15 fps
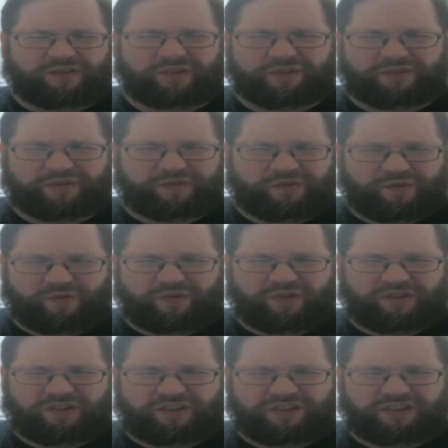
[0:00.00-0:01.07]
Quest
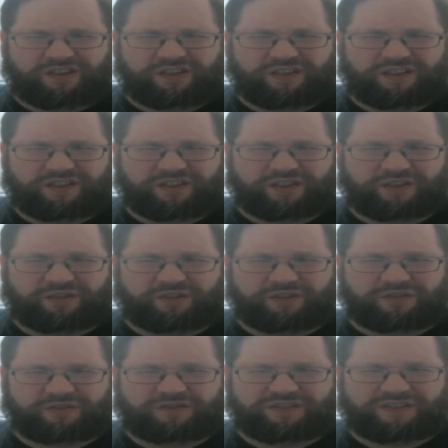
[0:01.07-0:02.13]
IV. So
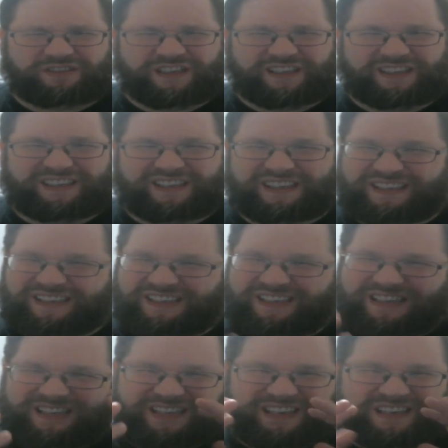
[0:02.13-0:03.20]
you're, again,
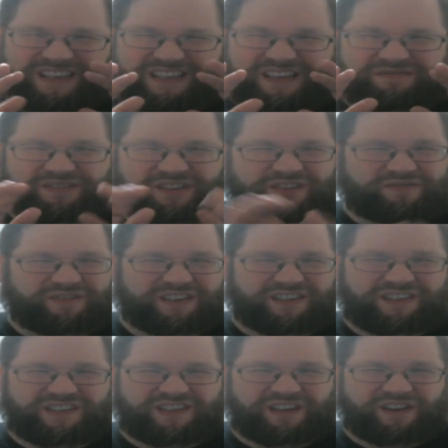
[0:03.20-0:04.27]
kind of getting that
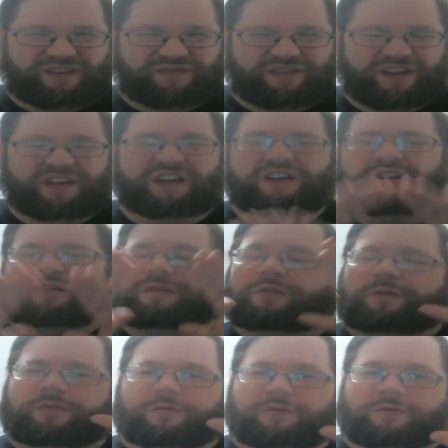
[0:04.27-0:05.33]
retread stuff.
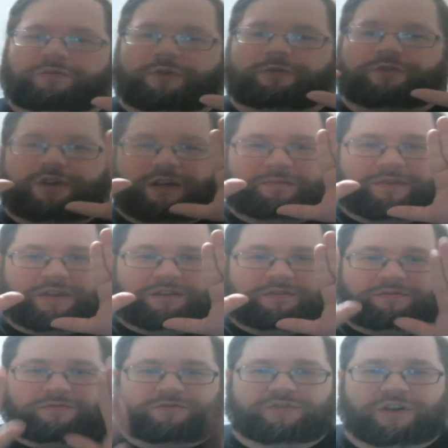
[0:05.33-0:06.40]
But we're trying to be
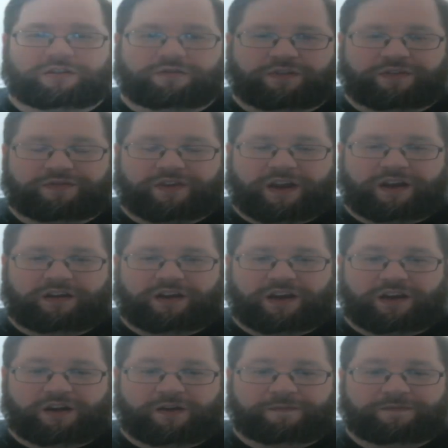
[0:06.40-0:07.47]
generally fair
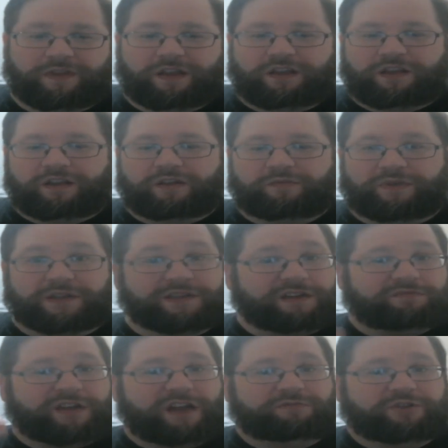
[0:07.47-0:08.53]
here. But at the
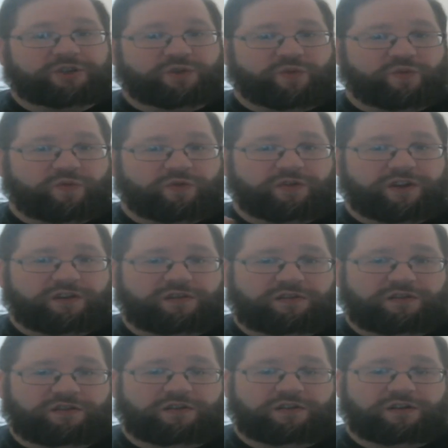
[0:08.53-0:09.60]
same time, she's a
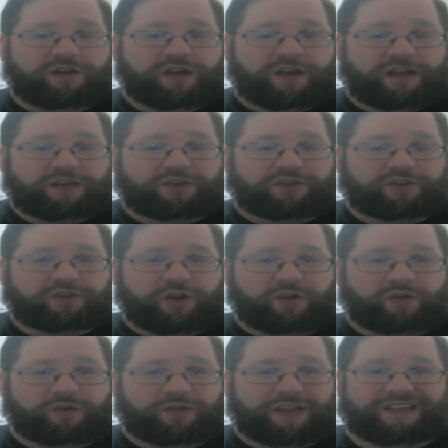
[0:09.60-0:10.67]
warrior,
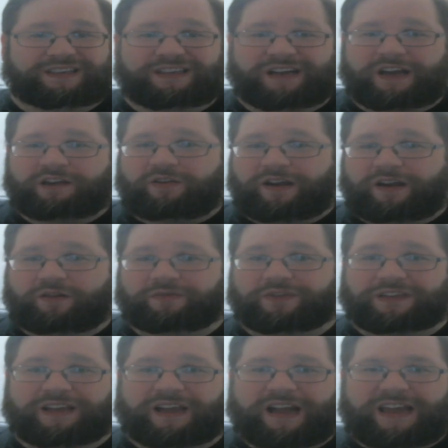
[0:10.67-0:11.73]
so they design her
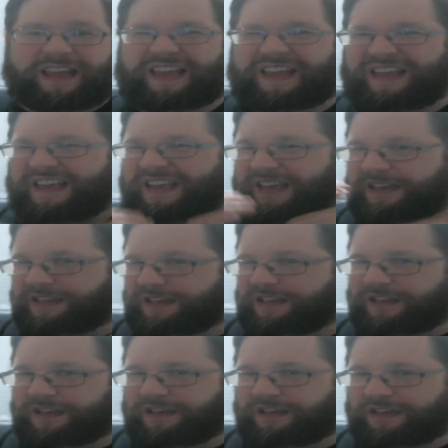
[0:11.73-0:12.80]
outfit to kind of hint
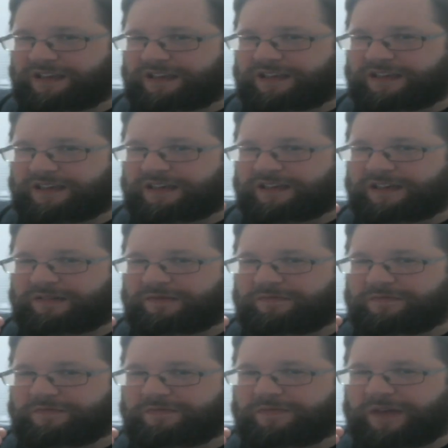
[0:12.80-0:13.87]
at the
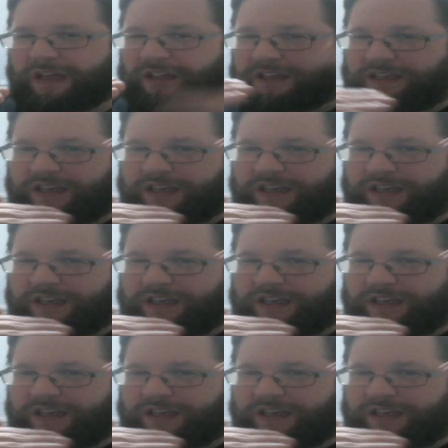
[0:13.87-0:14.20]
belly